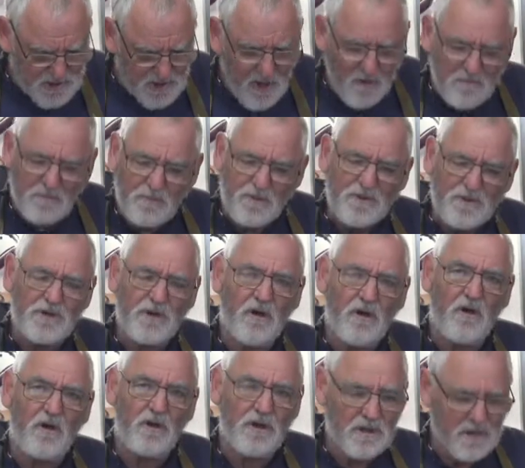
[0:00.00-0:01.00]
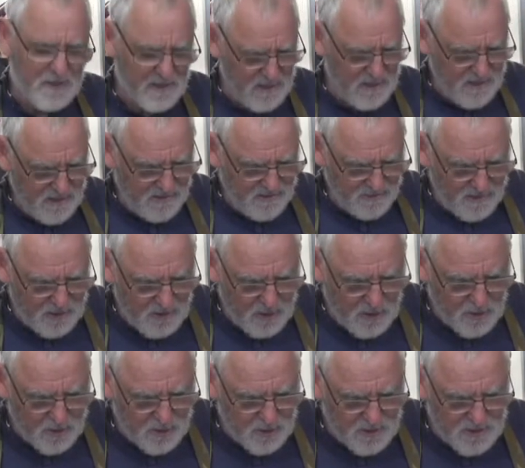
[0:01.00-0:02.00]
as I put it on, the
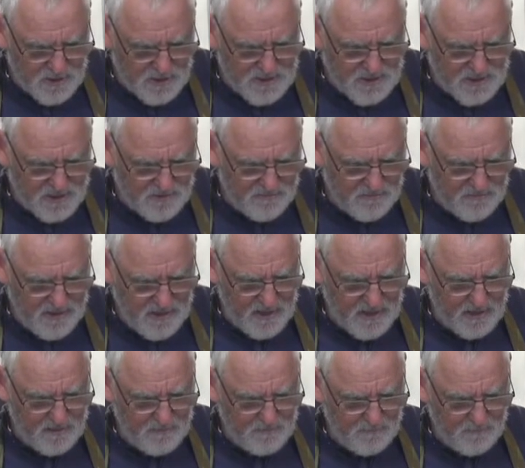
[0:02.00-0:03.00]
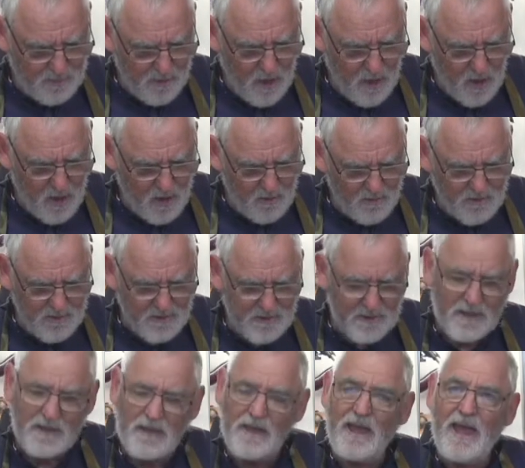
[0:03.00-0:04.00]
coolness of the plywood
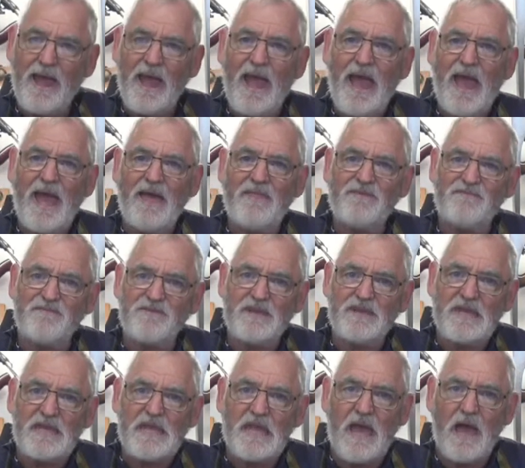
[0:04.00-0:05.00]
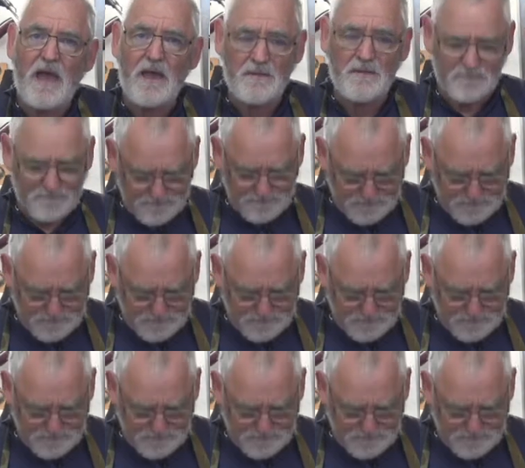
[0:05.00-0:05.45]
and the veneer